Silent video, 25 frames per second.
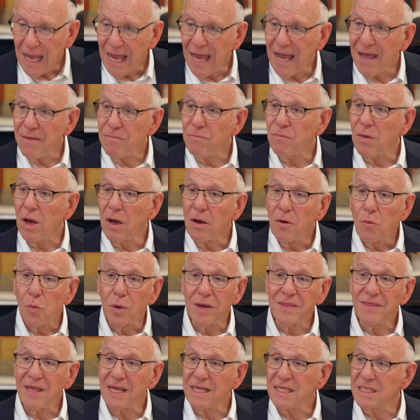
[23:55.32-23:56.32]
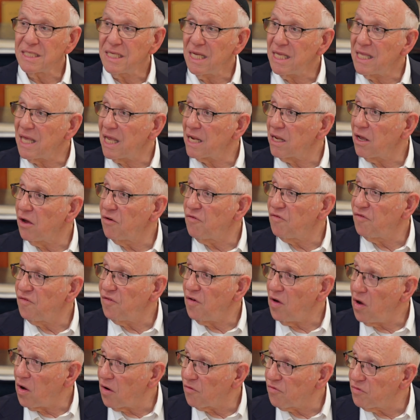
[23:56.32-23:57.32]
And when they see that
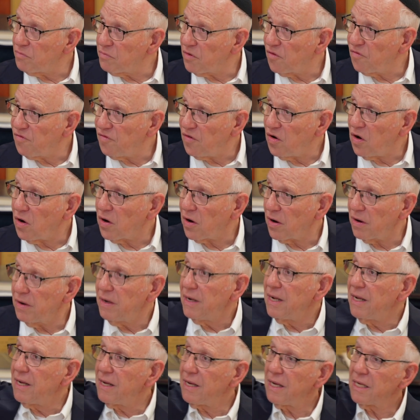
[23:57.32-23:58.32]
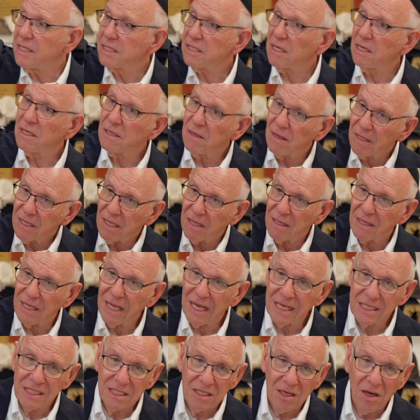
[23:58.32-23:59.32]
from afar, as I think
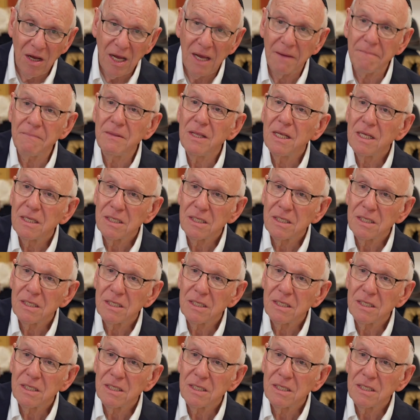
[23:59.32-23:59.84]
last time